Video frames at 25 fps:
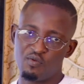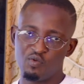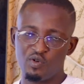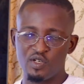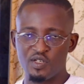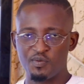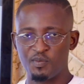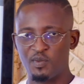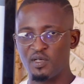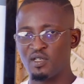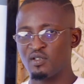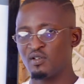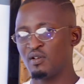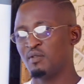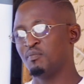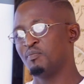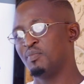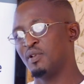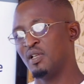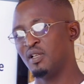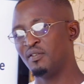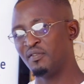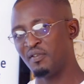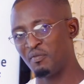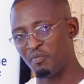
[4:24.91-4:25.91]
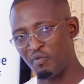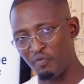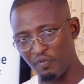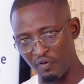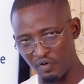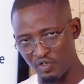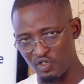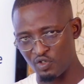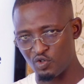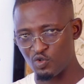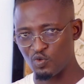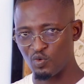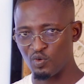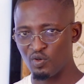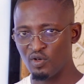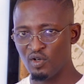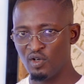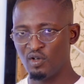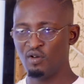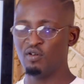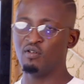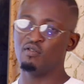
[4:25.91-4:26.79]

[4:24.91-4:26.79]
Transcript: which means unbelievable for the two.